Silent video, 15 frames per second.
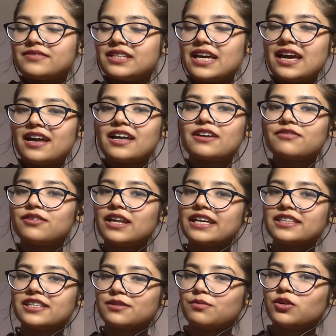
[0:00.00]
yeah, if you like
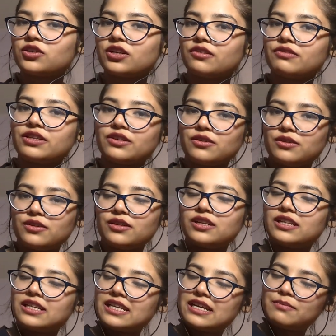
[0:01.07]
this book review,
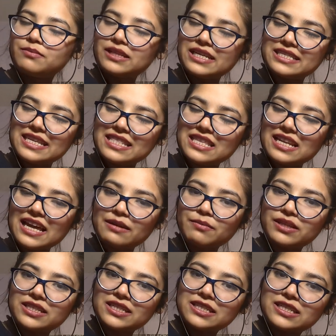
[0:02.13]
please hit the like
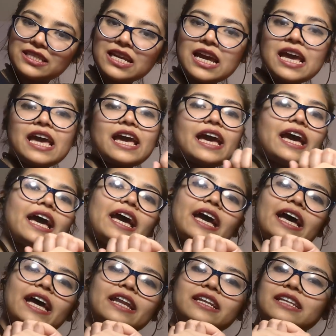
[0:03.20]
button
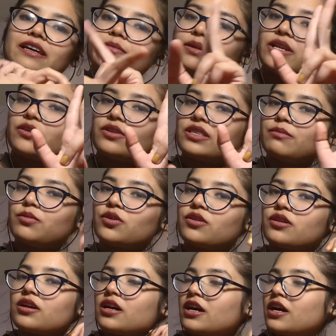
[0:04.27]
and let me know in the
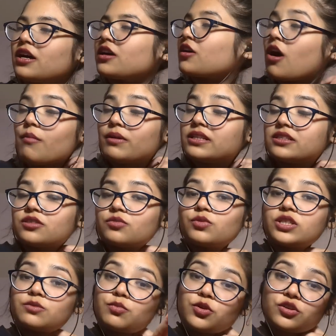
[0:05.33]
book uh, comments
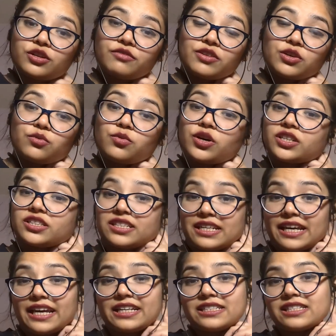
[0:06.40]
which book review you want
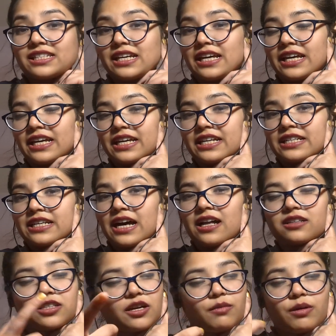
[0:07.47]
next, and
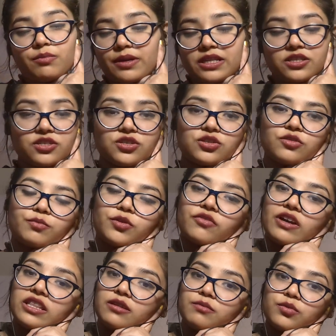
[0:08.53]
I'll try my best to
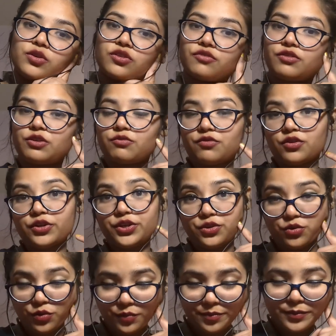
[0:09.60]
provide that book review for
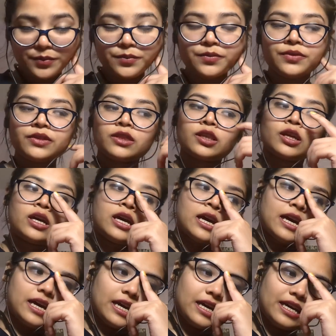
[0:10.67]
you.
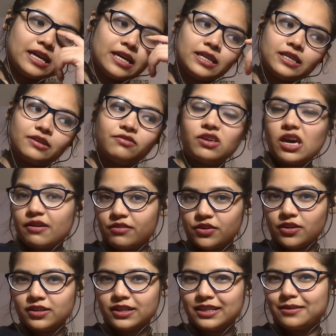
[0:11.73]
And if you haven't
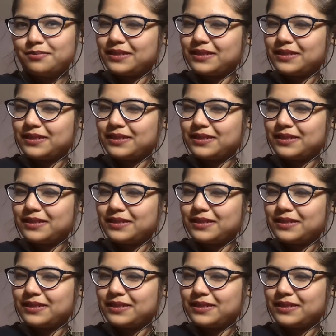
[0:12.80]
already,